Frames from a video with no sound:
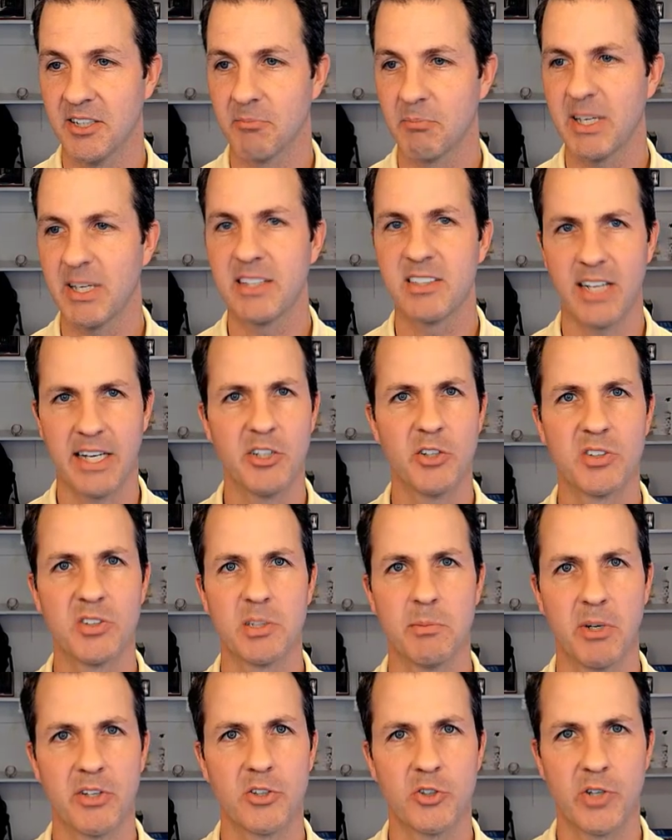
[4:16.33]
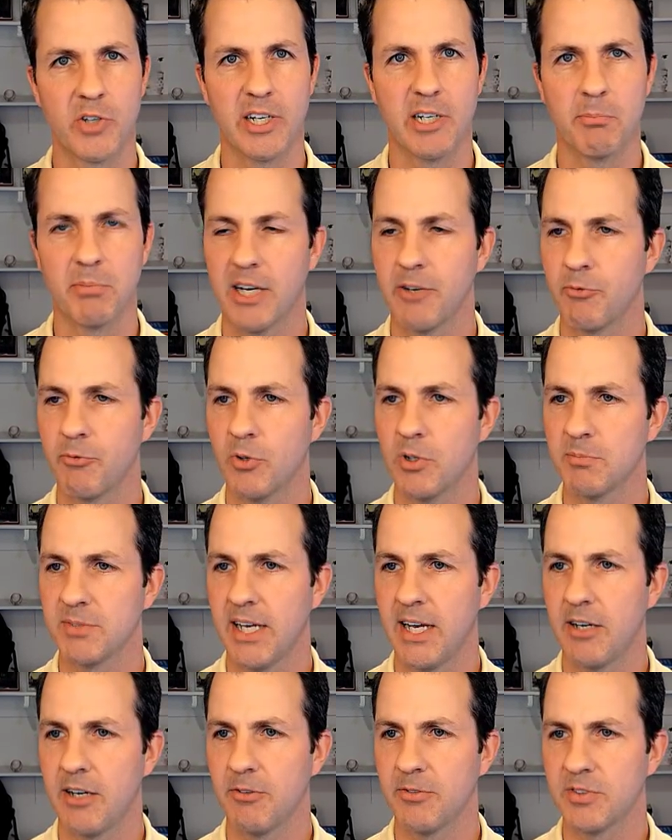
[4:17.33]
And so I know some other trading platforms
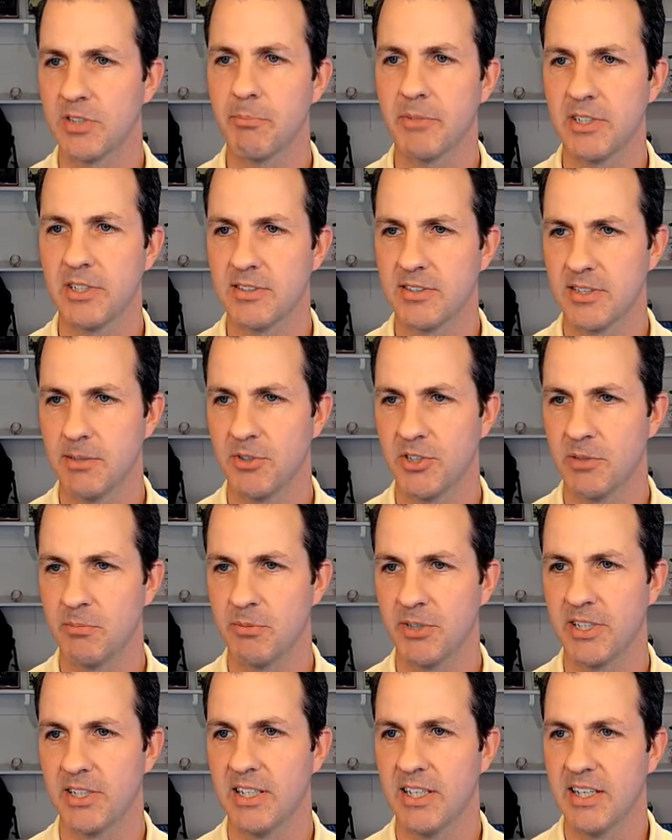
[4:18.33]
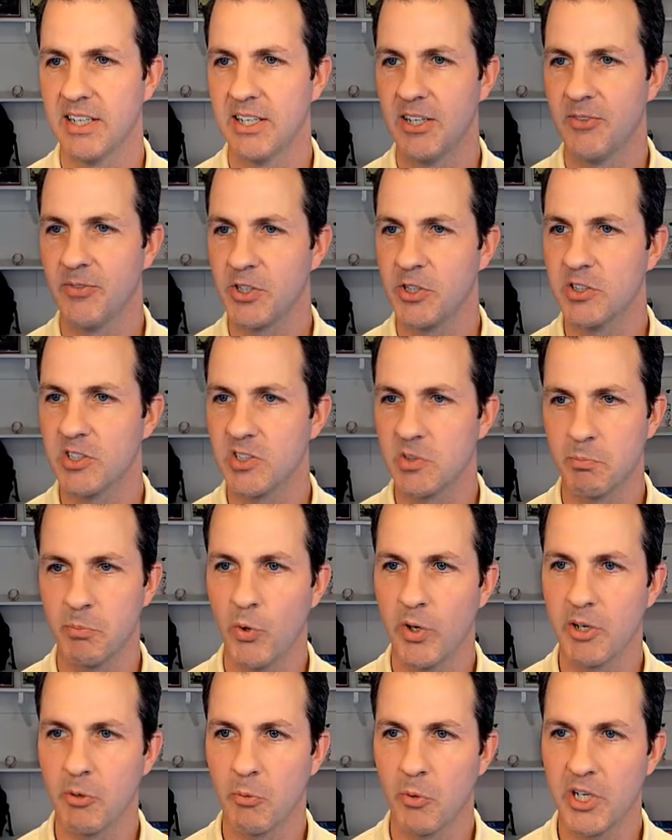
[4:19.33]
have something similar, but you just
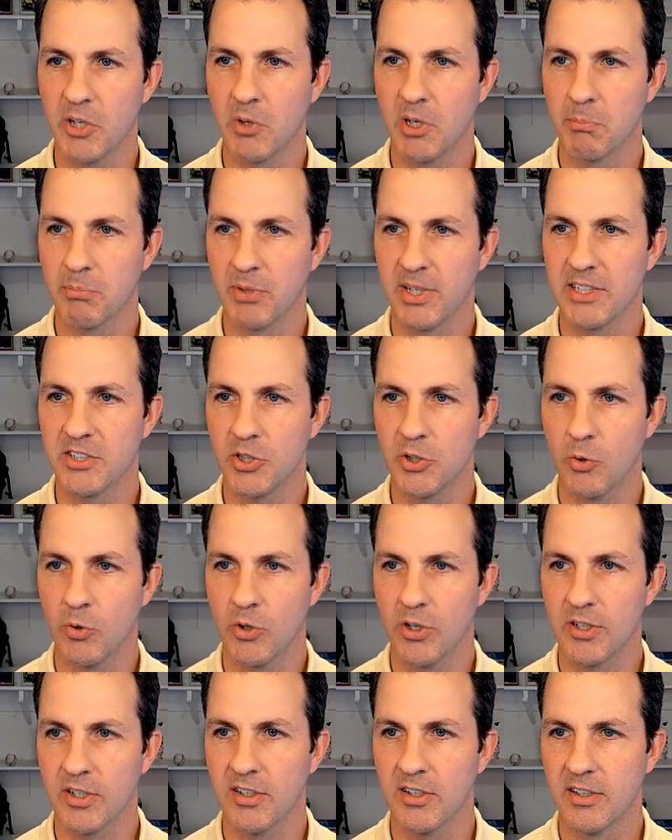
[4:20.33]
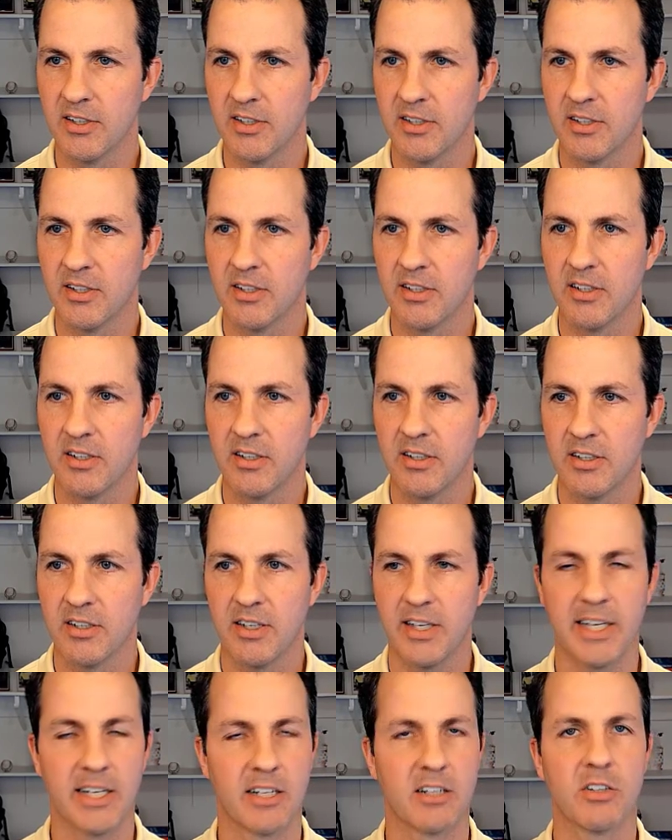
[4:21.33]
point where you want to place your order
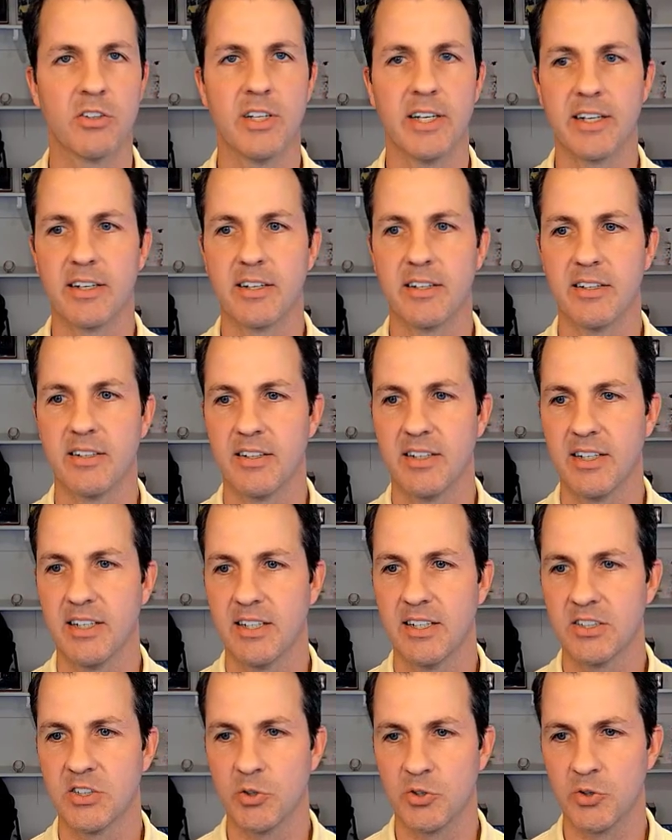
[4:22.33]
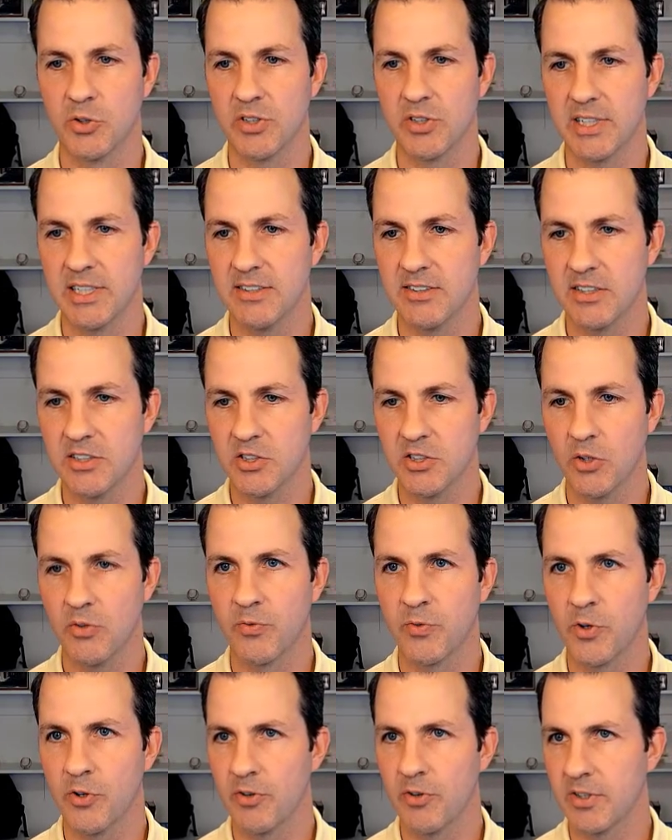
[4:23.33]
and click. So it's really easy. So
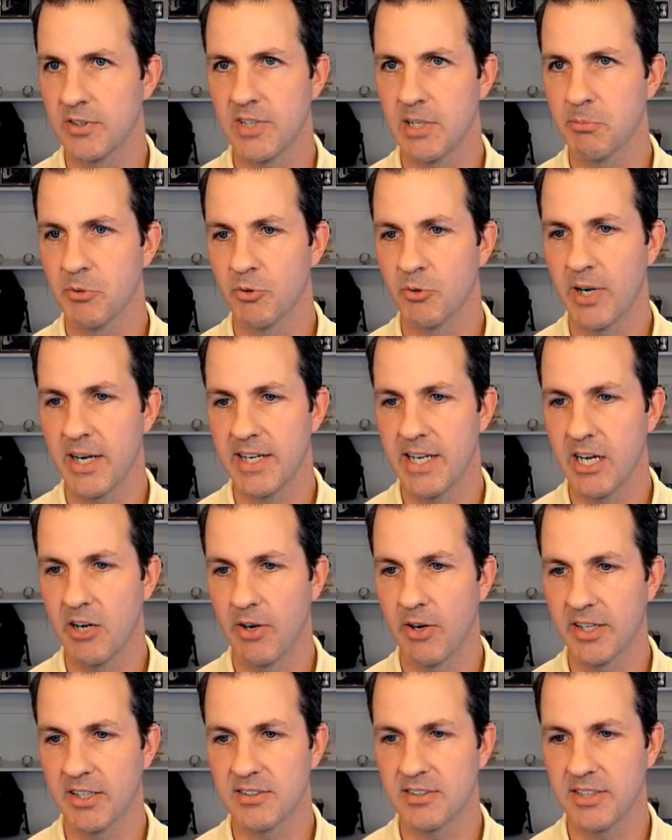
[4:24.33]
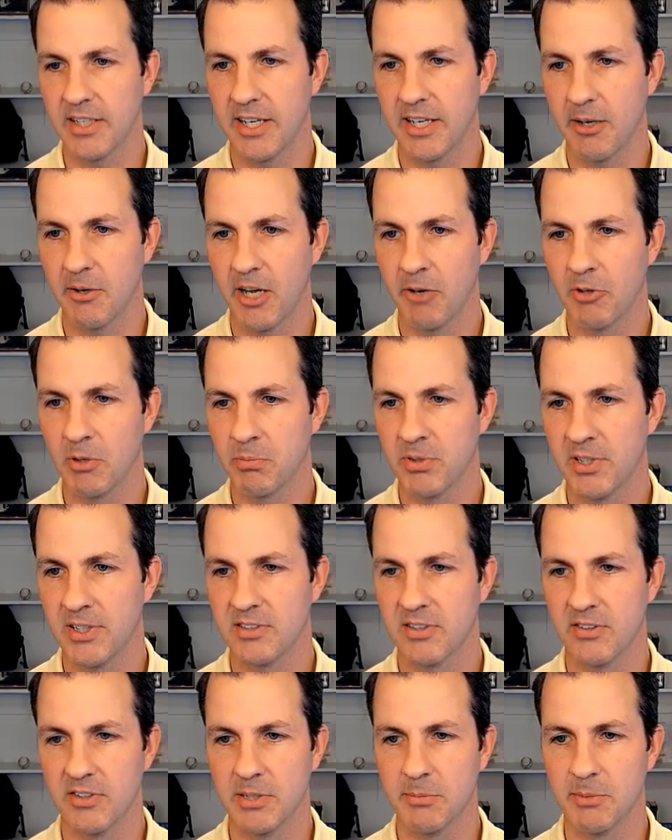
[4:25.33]
for example, right now I could say I want to place
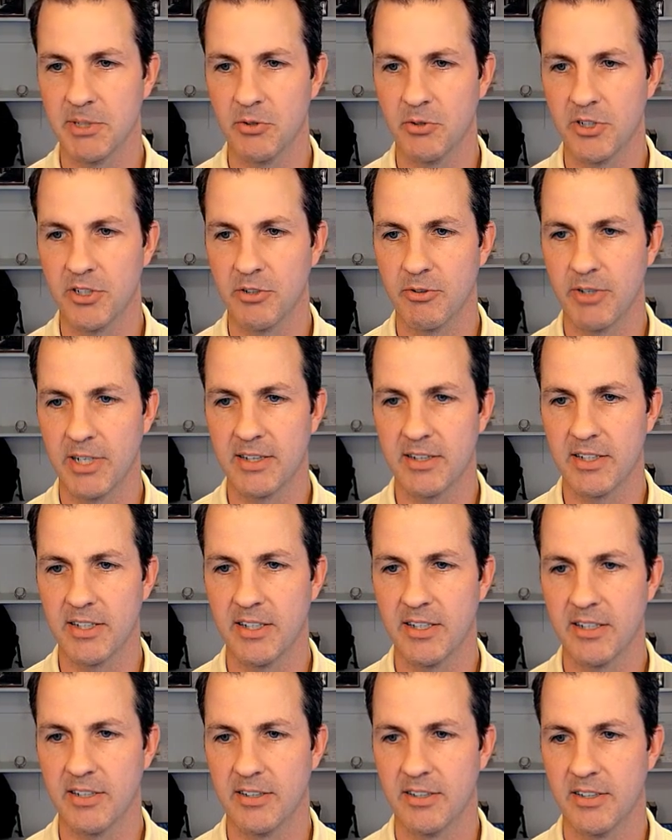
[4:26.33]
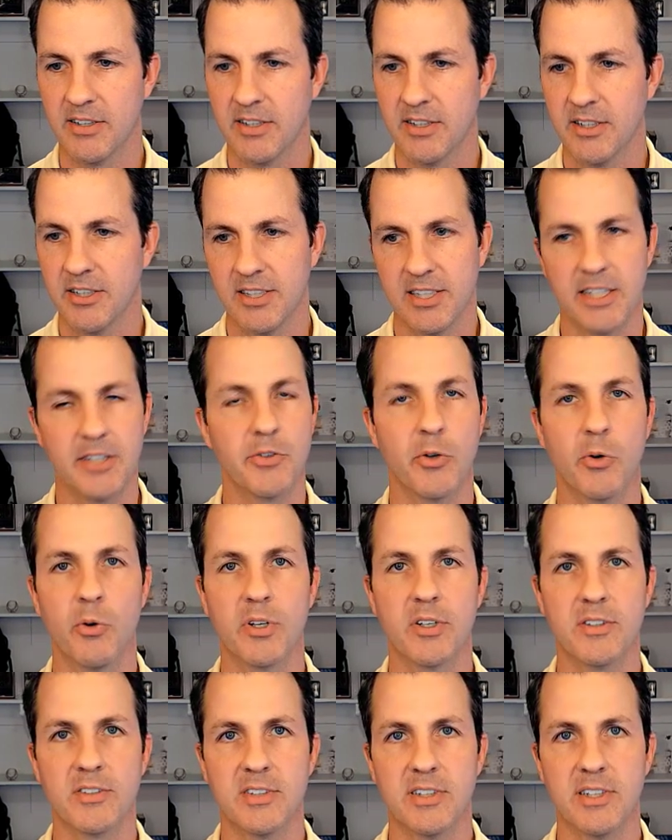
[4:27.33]
a limit order right there, and the
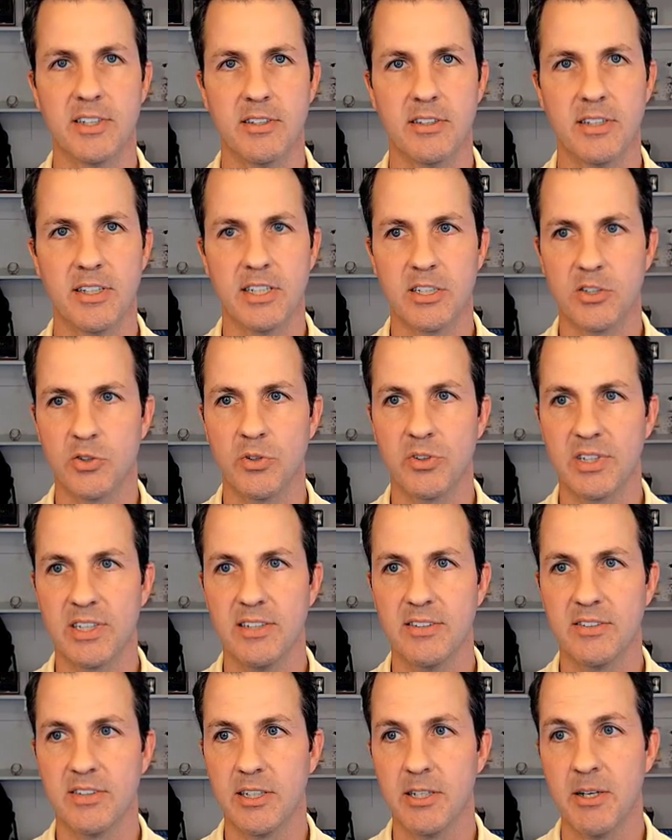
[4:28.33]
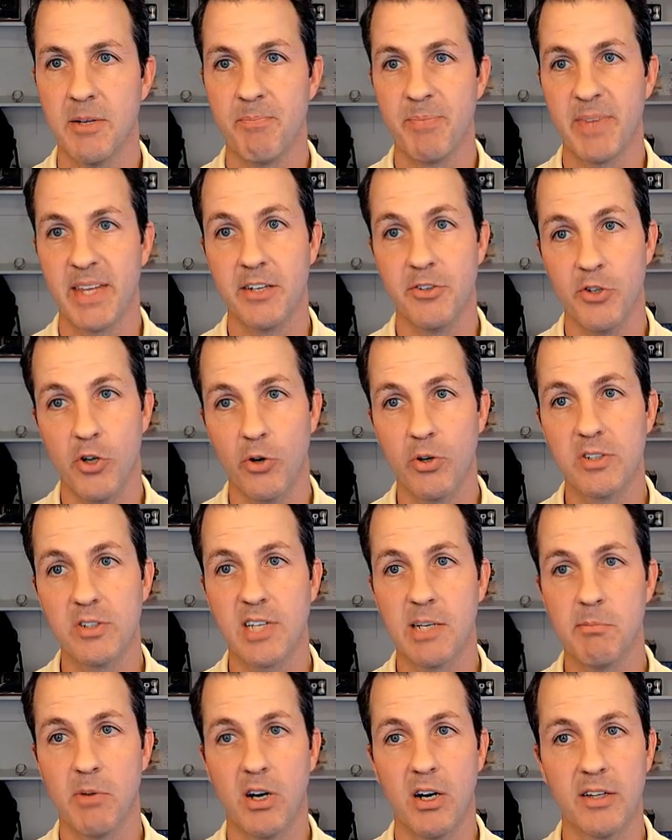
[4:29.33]
order's in, and it's really easy. And notice
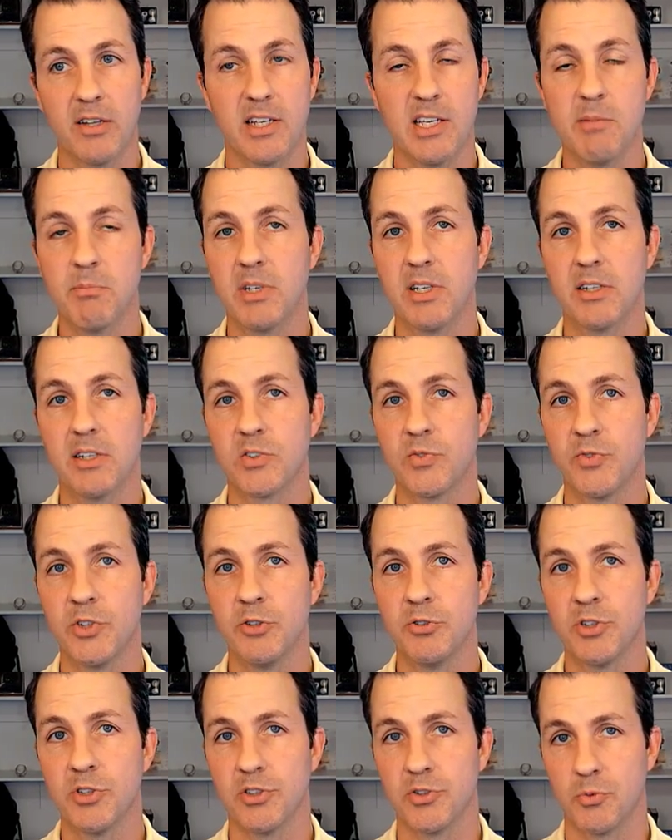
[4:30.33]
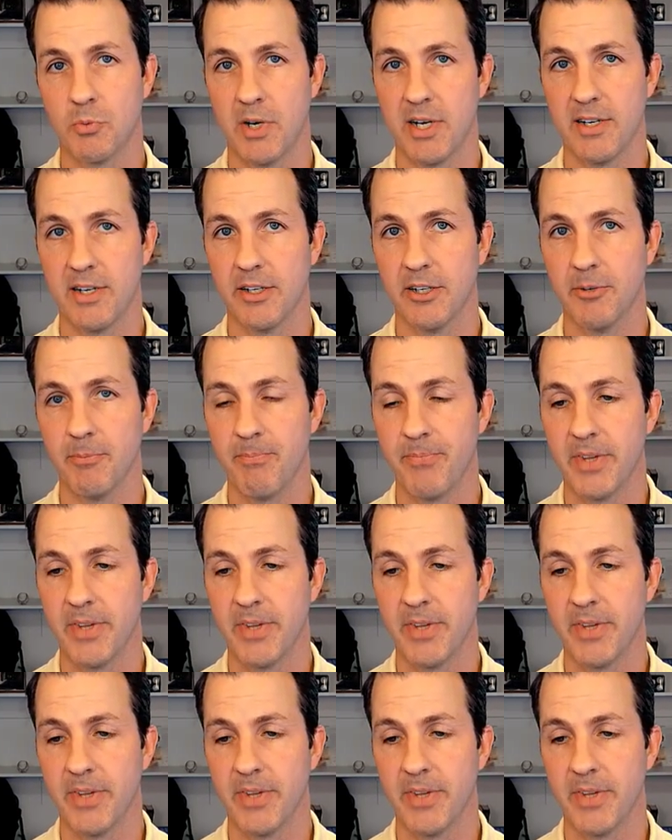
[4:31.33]
I'm on the MES futures right now.